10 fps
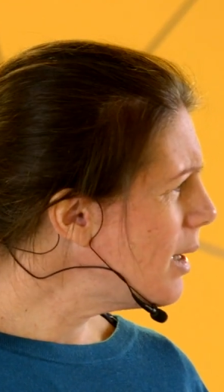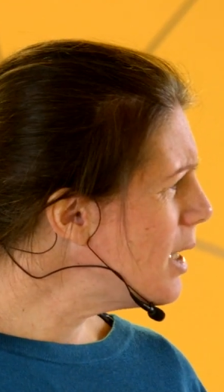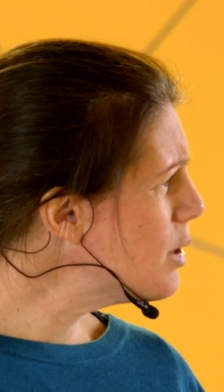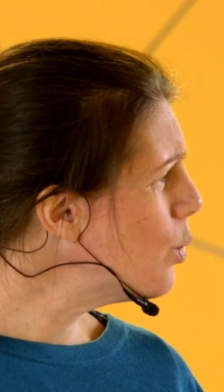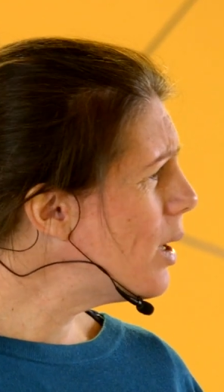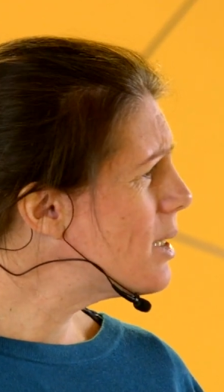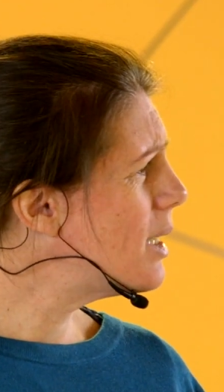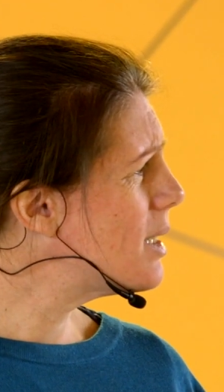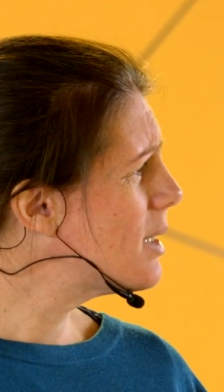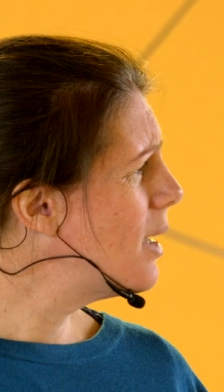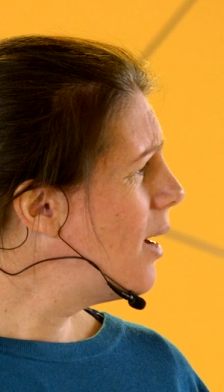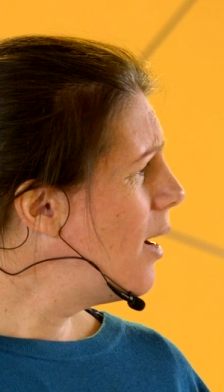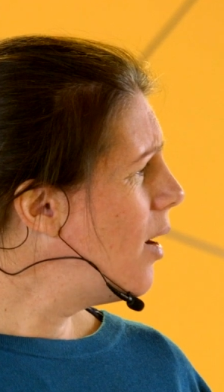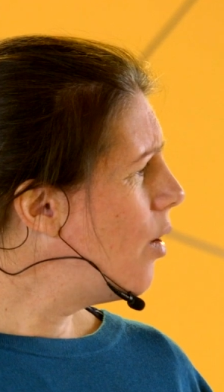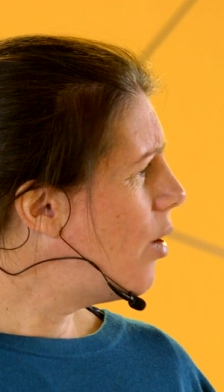There's always this
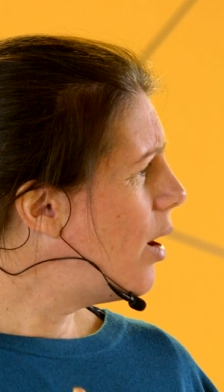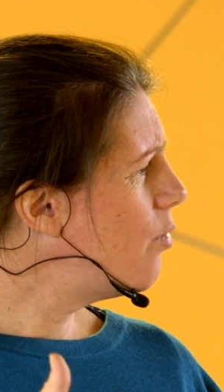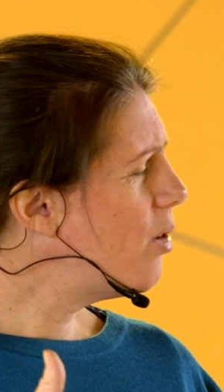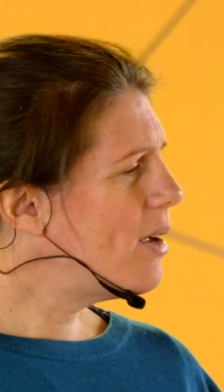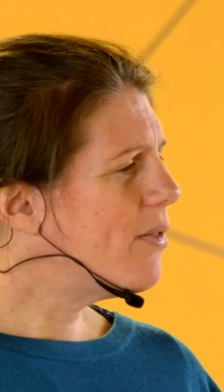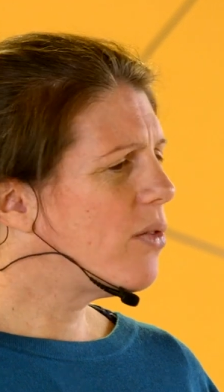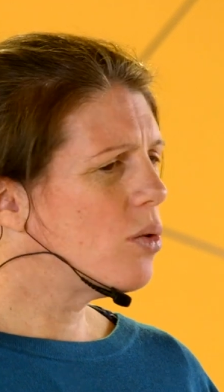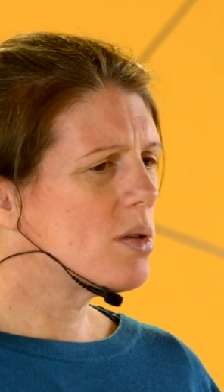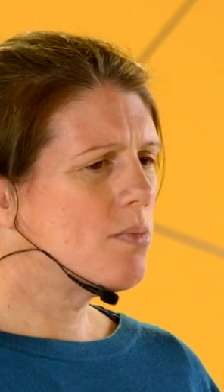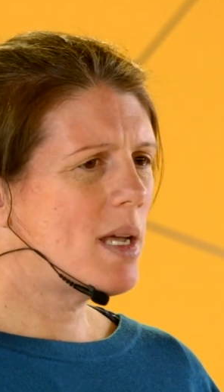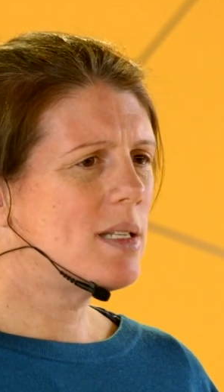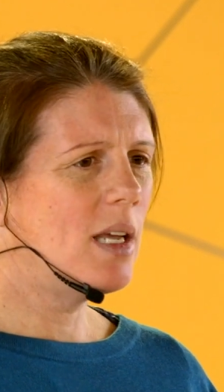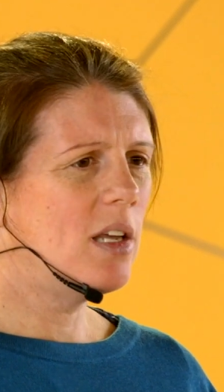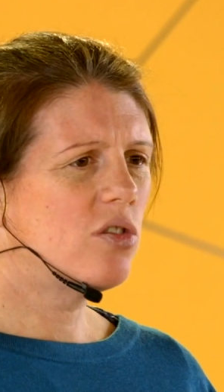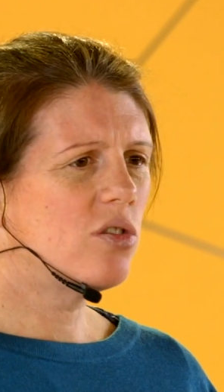reinforced
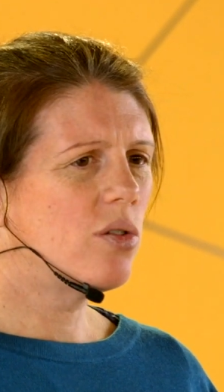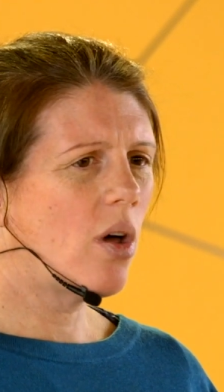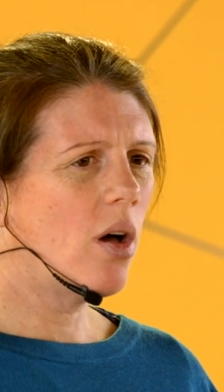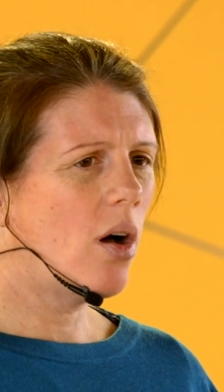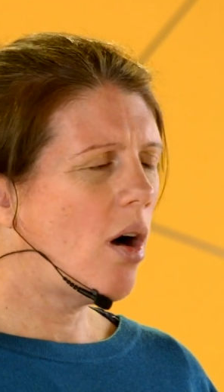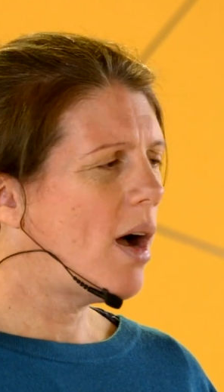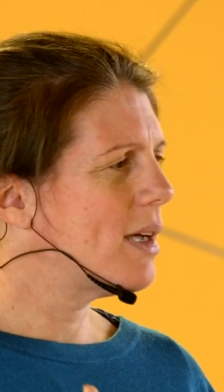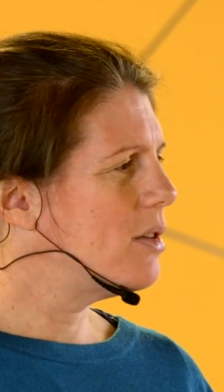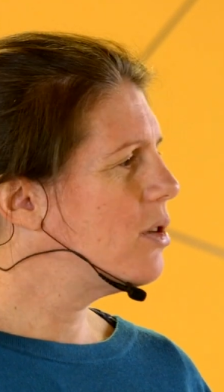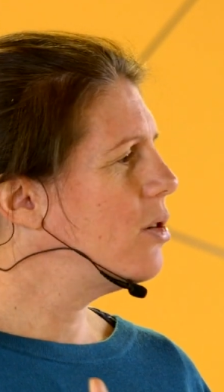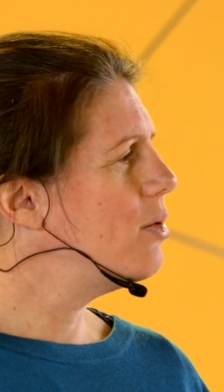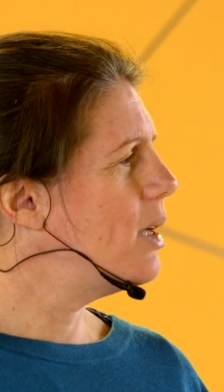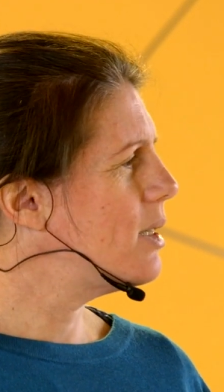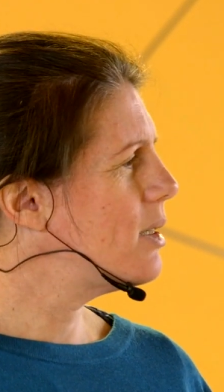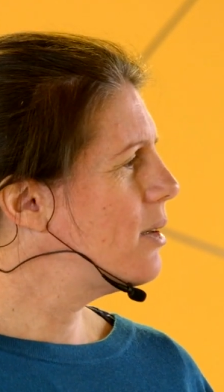message that I can do
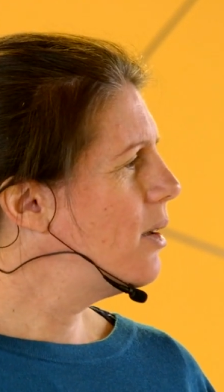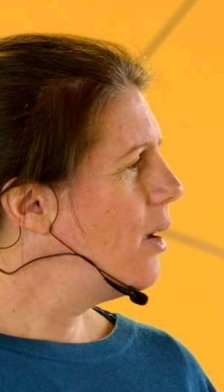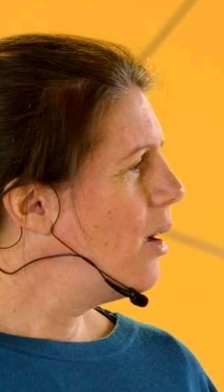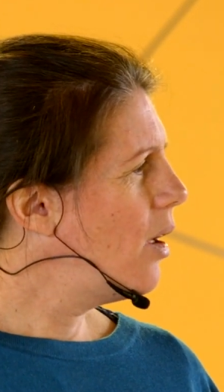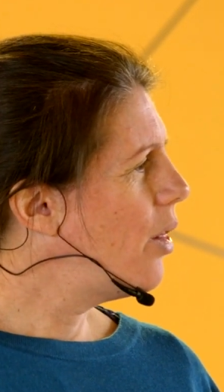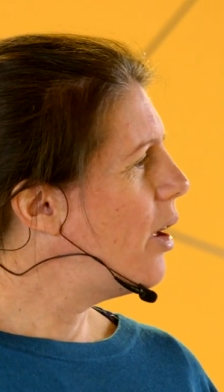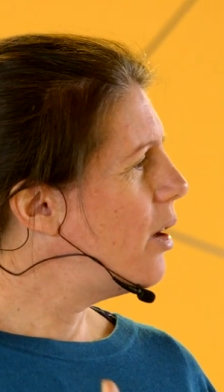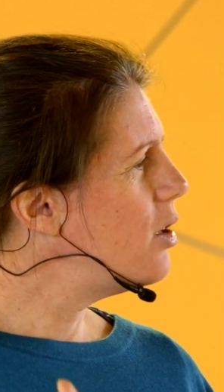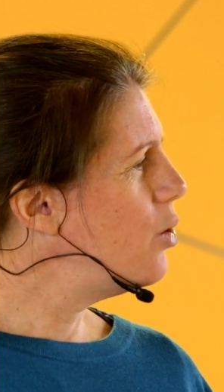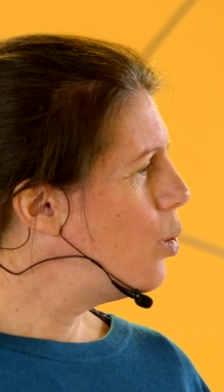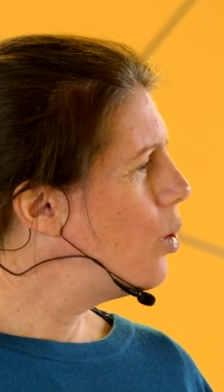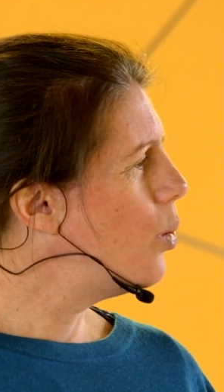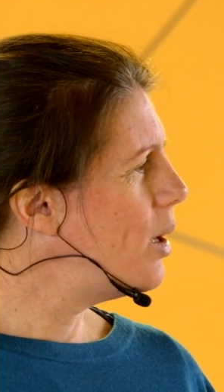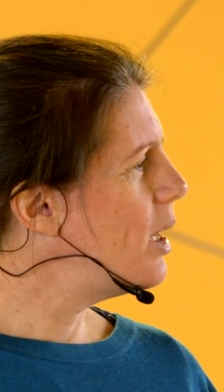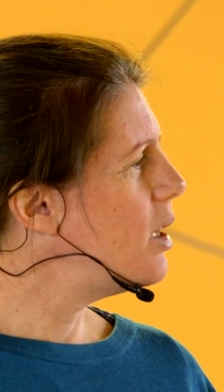this, that you will
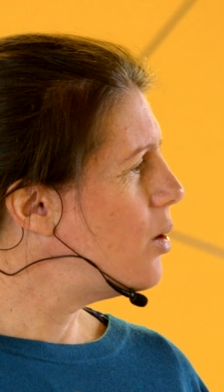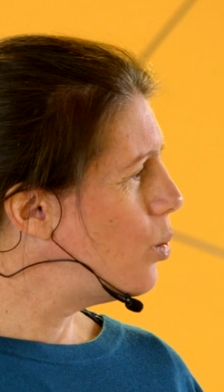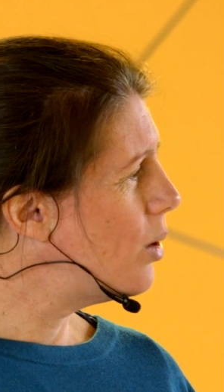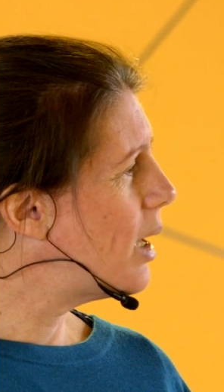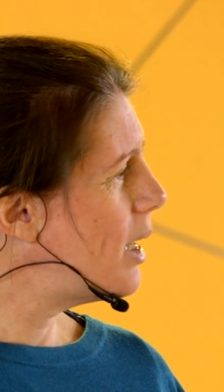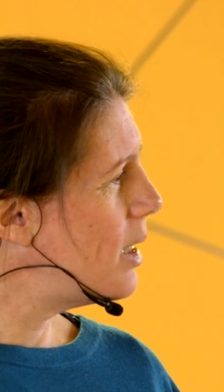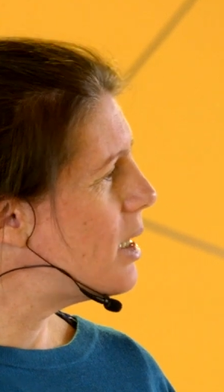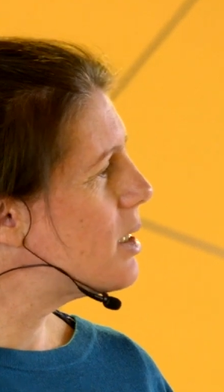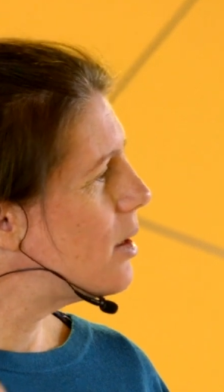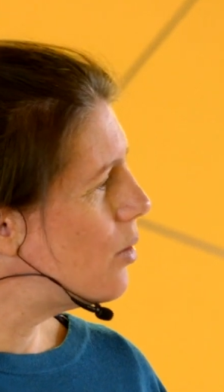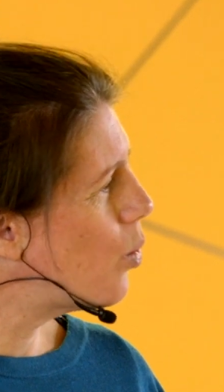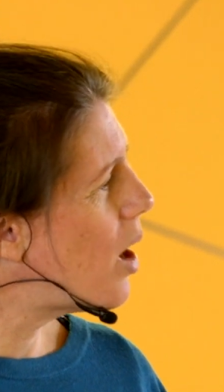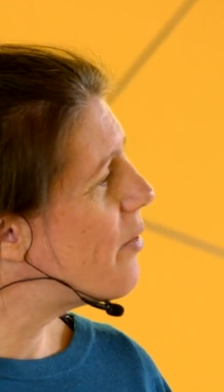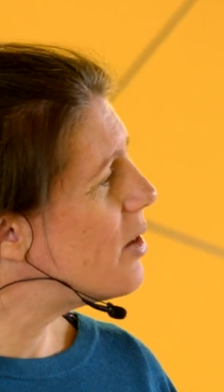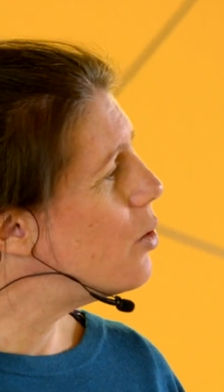win it, you will get this, and
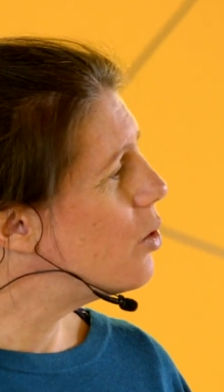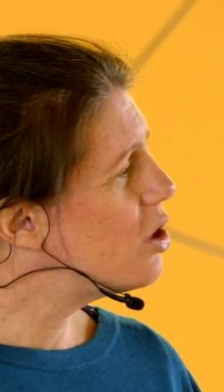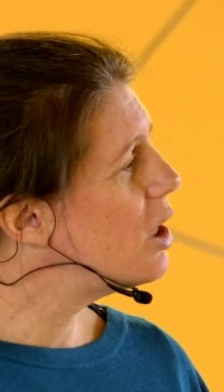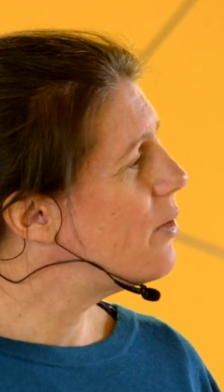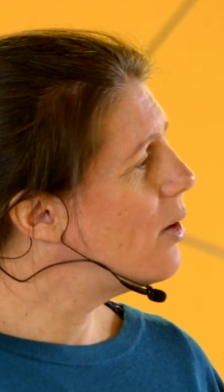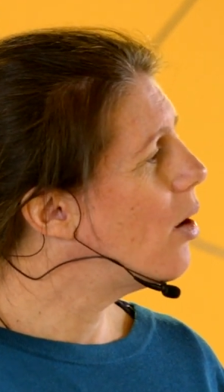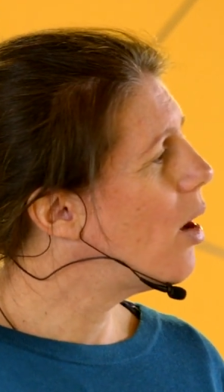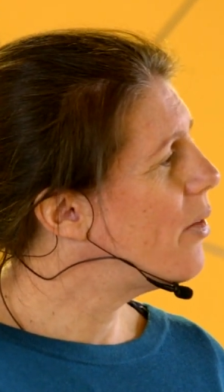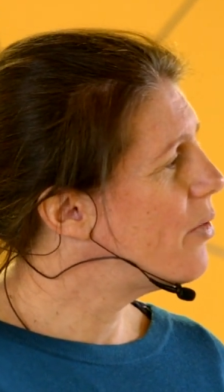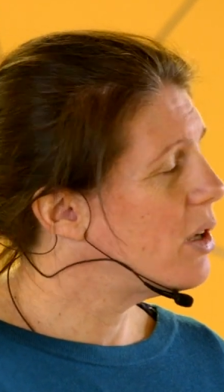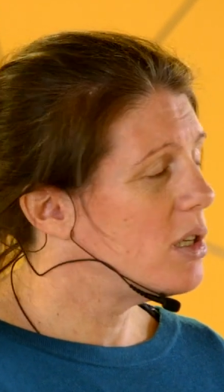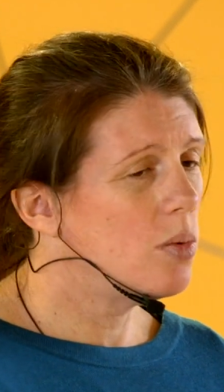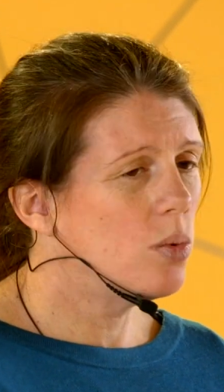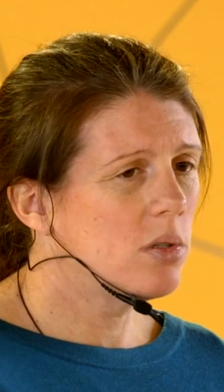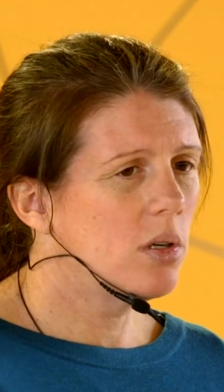whatever you achieve in life that
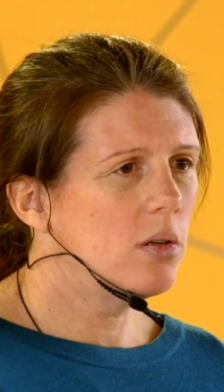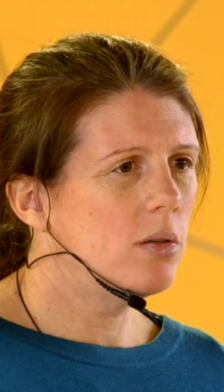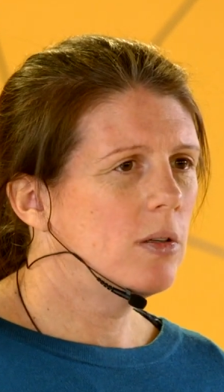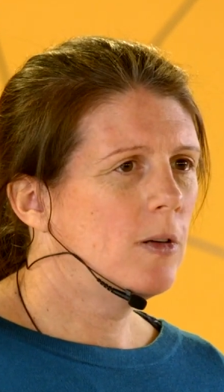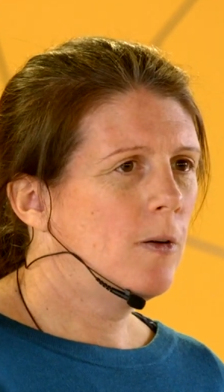you will do.